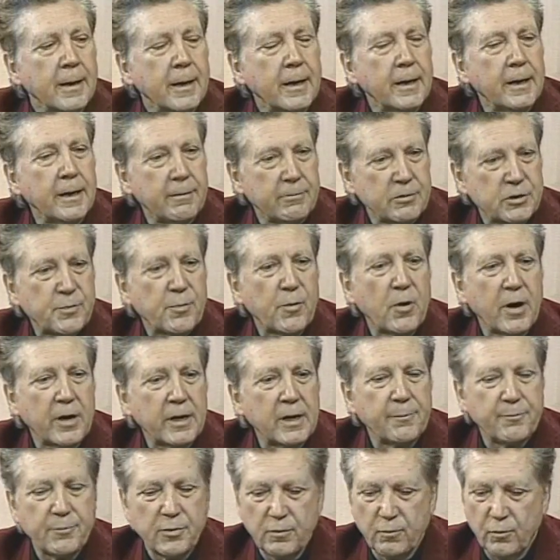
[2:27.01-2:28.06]
And I was
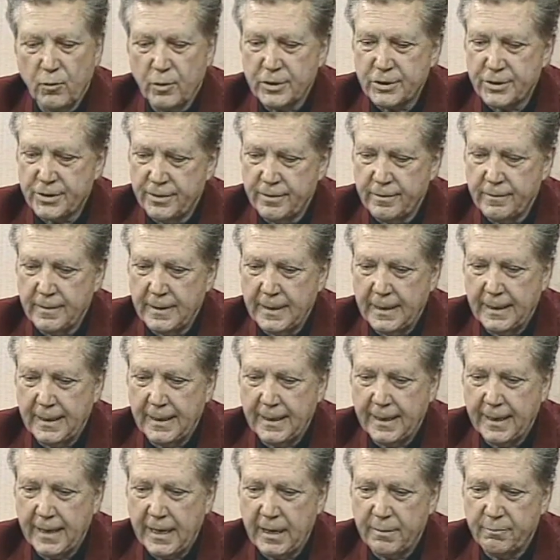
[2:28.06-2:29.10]
brought up in Worcester, and
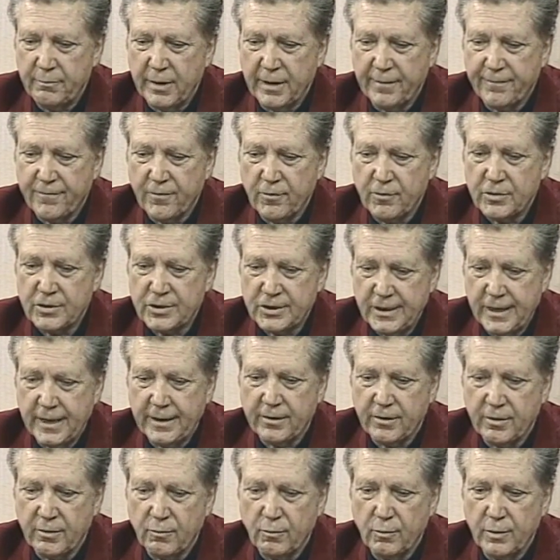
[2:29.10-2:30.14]
I had my first
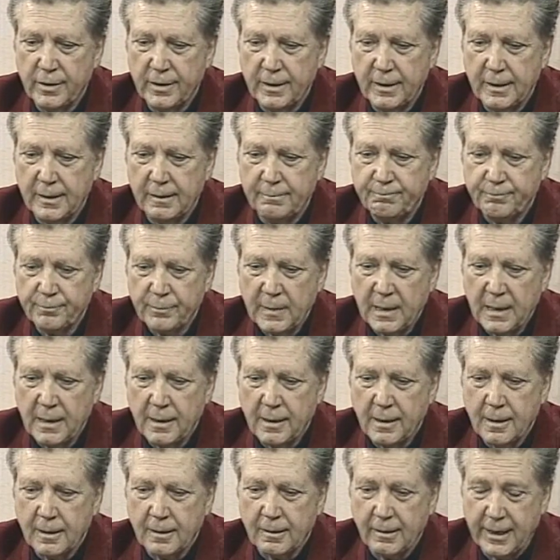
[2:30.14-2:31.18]
center with a
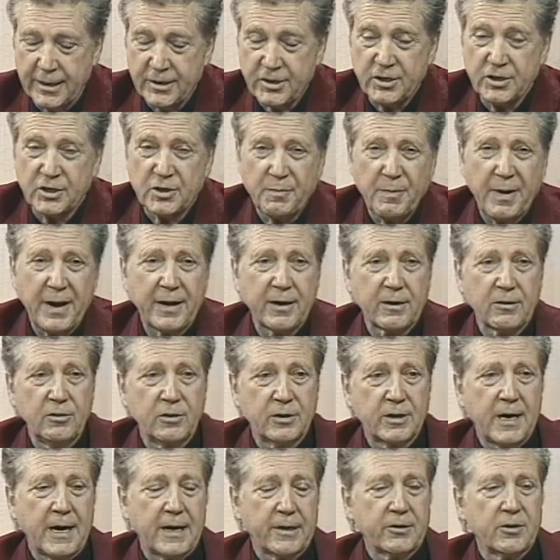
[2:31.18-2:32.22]
licensed
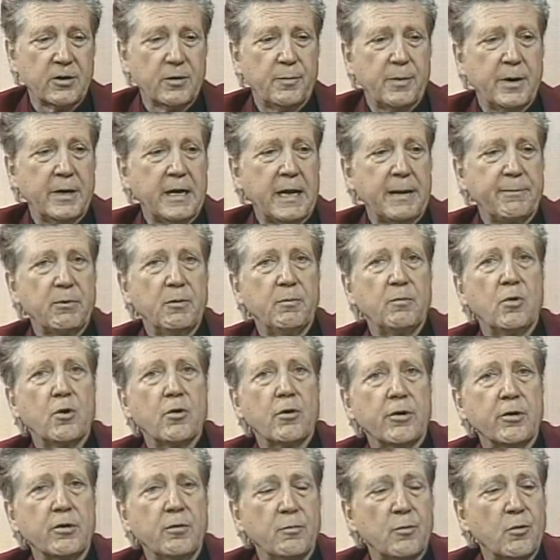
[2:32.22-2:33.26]
medical doctor by the name of
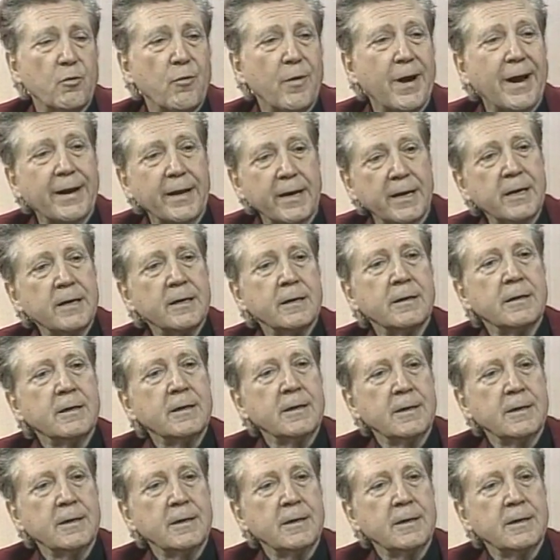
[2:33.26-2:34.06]
Mario Moretti.